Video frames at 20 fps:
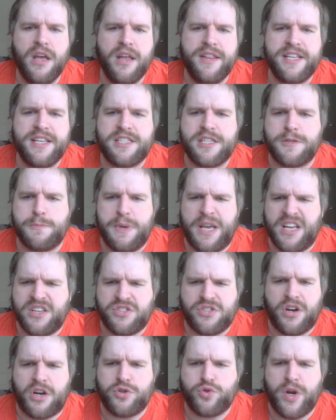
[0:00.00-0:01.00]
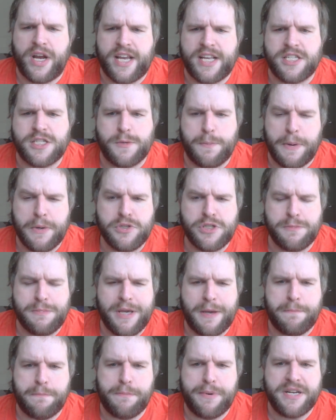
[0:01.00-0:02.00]
This is because Star Trek is supposed to be
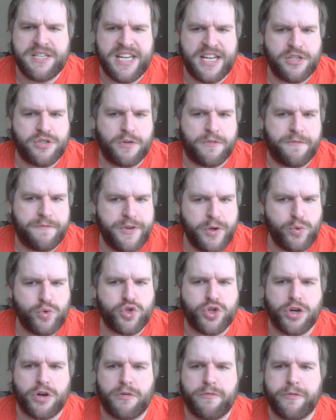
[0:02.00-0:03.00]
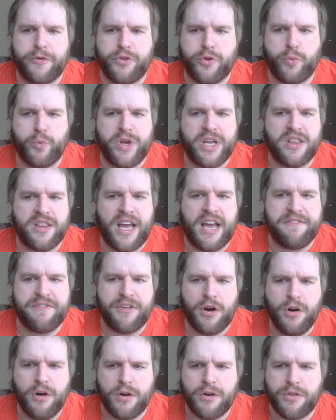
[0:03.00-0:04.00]
a potential future for the real life
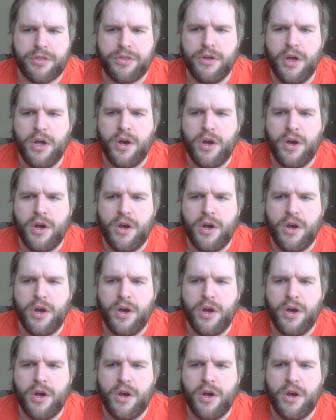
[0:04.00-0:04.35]
Earth,